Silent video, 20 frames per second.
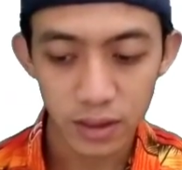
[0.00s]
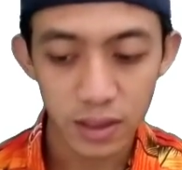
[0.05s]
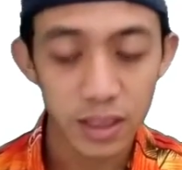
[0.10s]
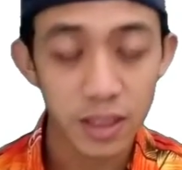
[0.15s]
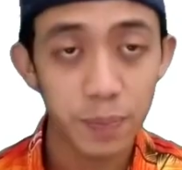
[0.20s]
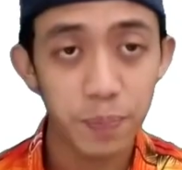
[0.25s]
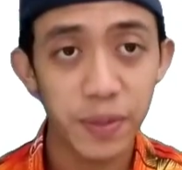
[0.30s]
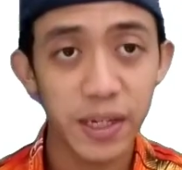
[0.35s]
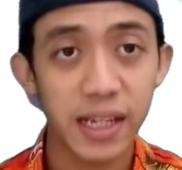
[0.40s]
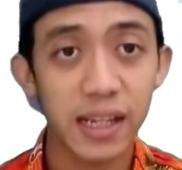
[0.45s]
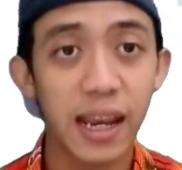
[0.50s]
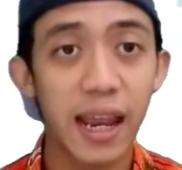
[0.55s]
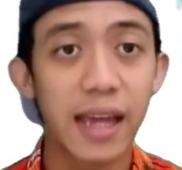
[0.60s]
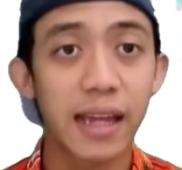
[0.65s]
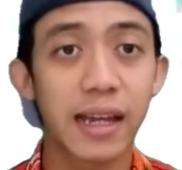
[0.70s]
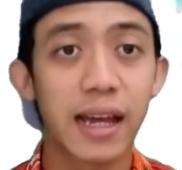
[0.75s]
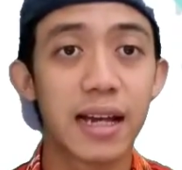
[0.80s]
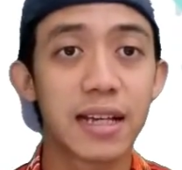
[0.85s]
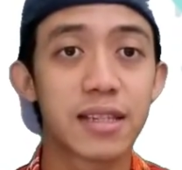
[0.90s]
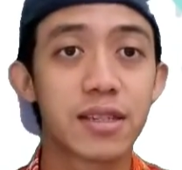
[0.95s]
speak
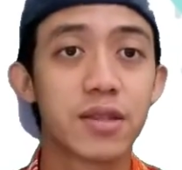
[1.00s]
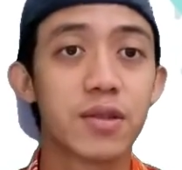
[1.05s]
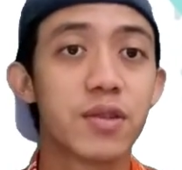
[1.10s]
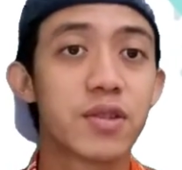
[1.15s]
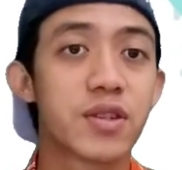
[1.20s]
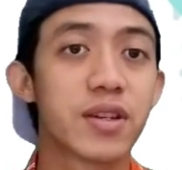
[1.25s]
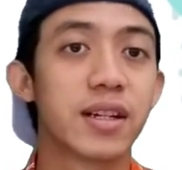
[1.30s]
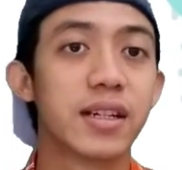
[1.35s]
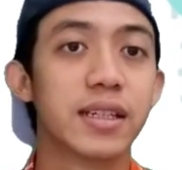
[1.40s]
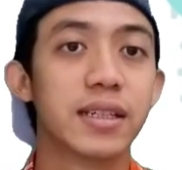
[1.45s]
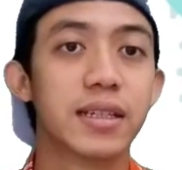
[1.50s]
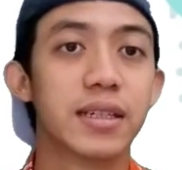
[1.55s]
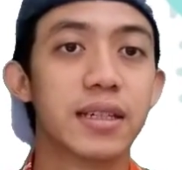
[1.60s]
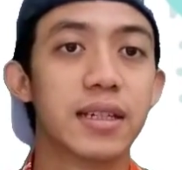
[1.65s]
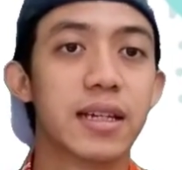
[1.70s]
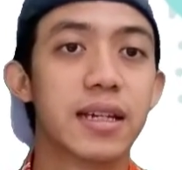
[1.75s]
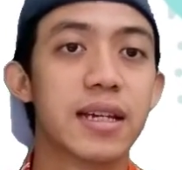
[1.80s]
like as usually.